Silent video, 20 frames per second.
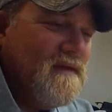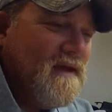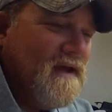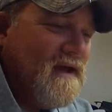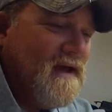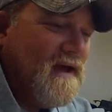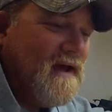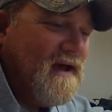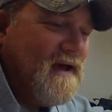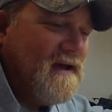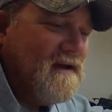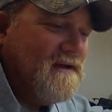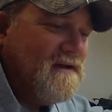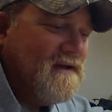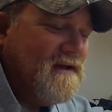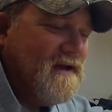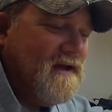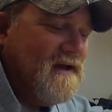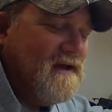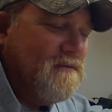and
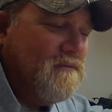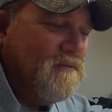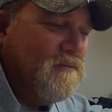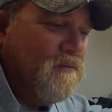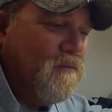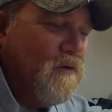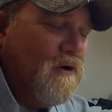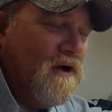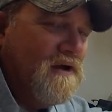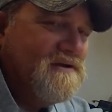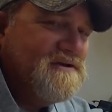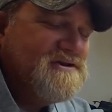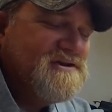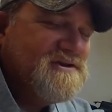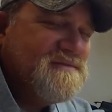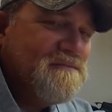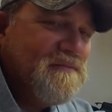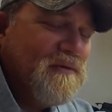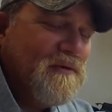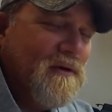in one
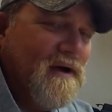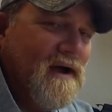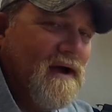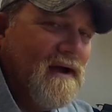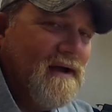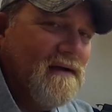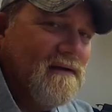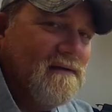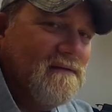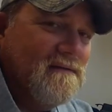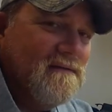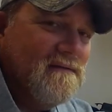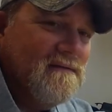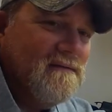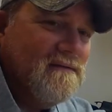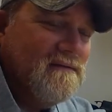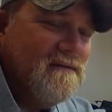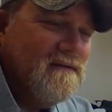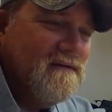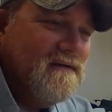spring
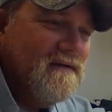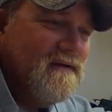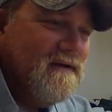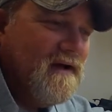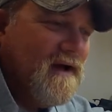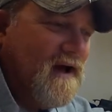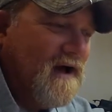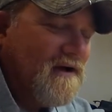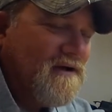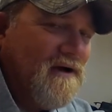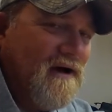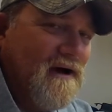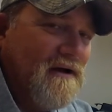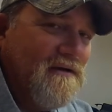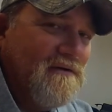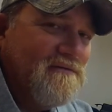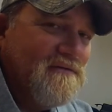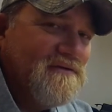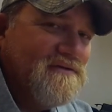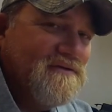I caught
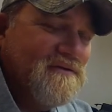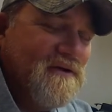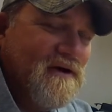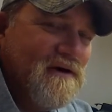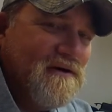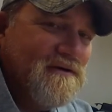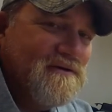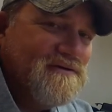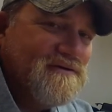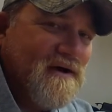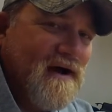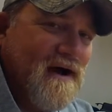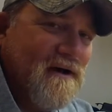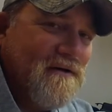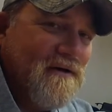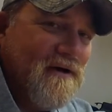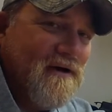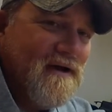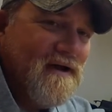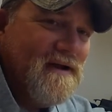over 200 trout
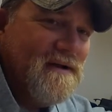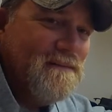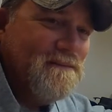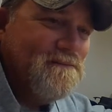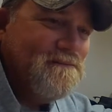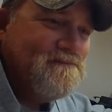on it,